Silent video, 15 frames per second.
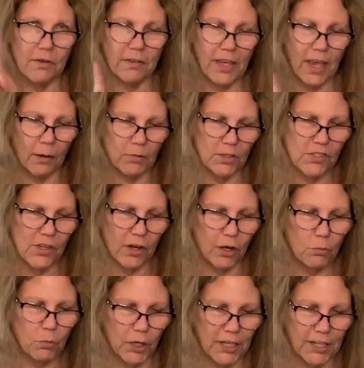cameras
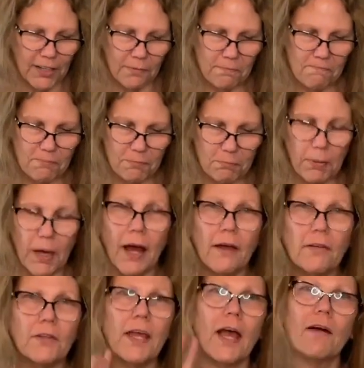are working, but
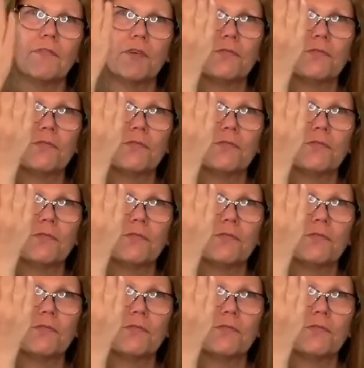I only have